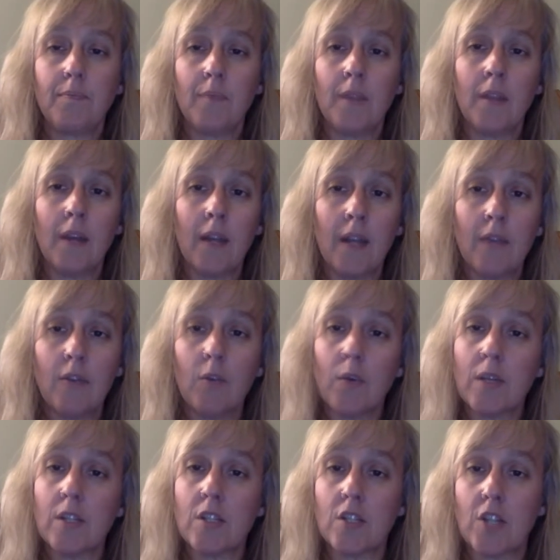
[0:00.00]
Not everyone
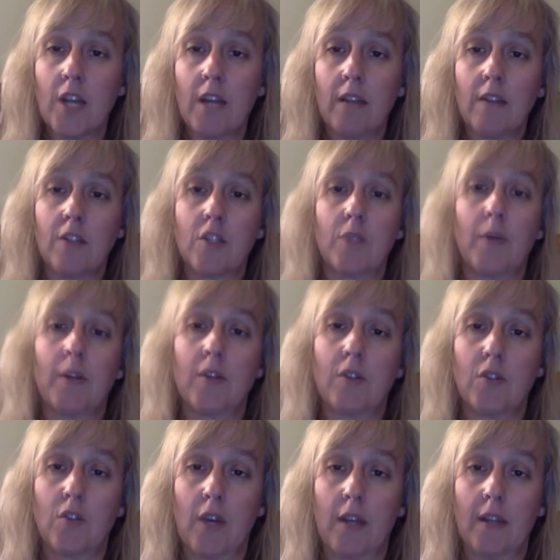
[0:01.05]
is challenged by
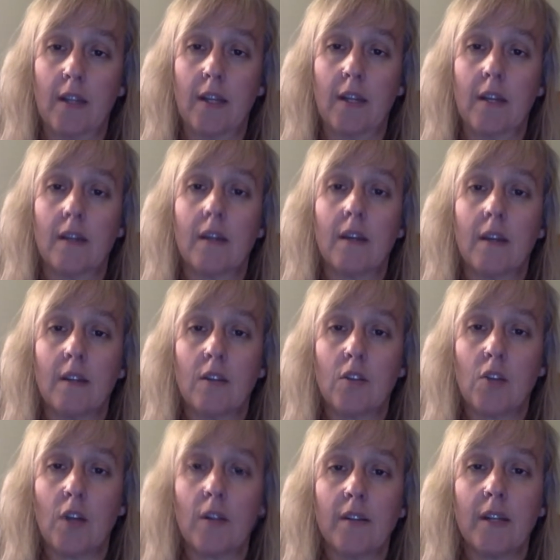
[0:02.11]
neutrality.
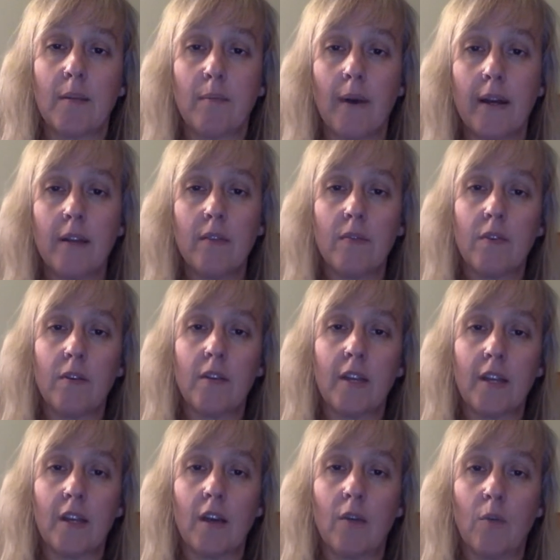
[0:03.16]
Neutrality might feel
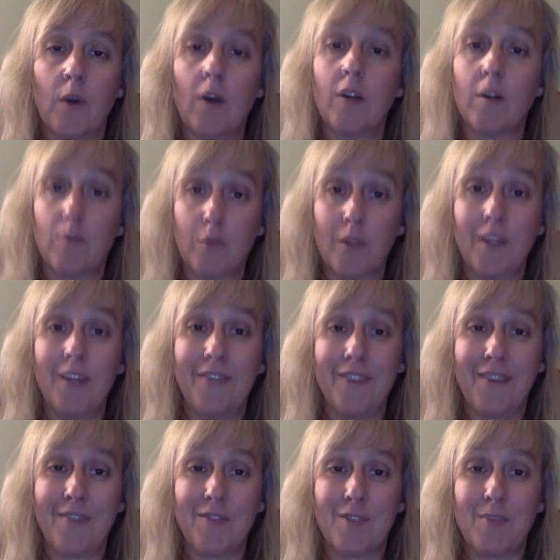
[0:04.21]
like a welcome relief
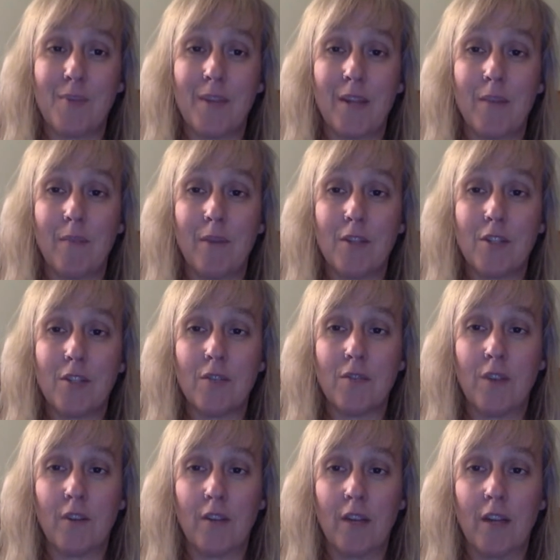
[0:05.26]
after spending much of
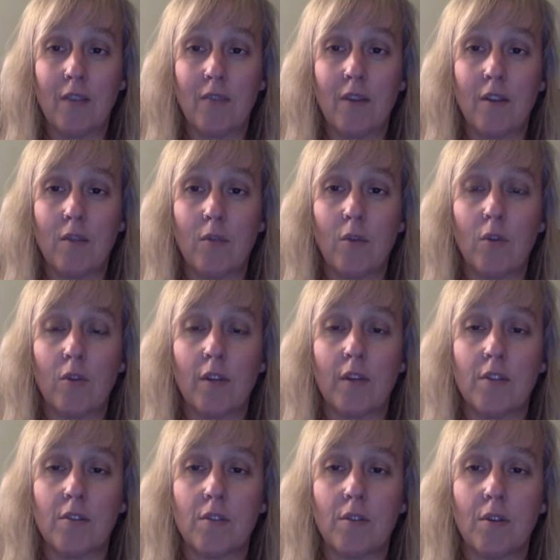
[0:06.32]
their life on, roller
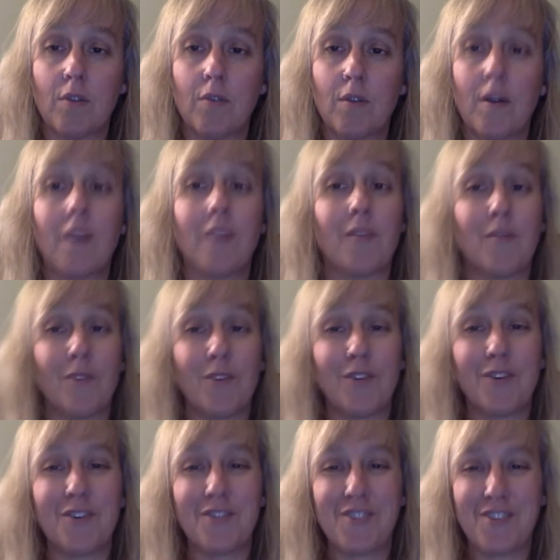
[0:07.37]
co- on the roller
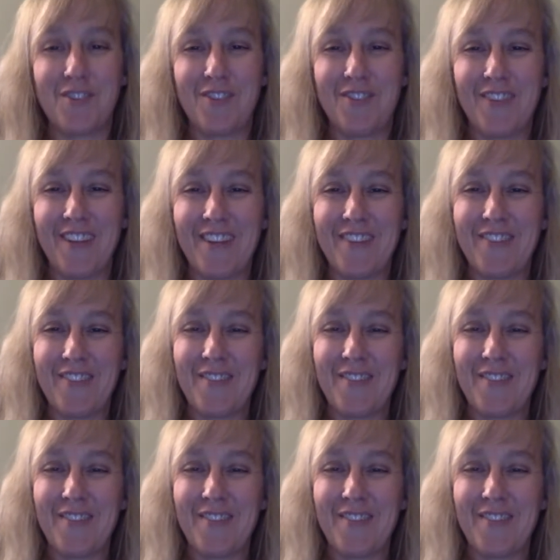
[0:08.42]
coaster of life.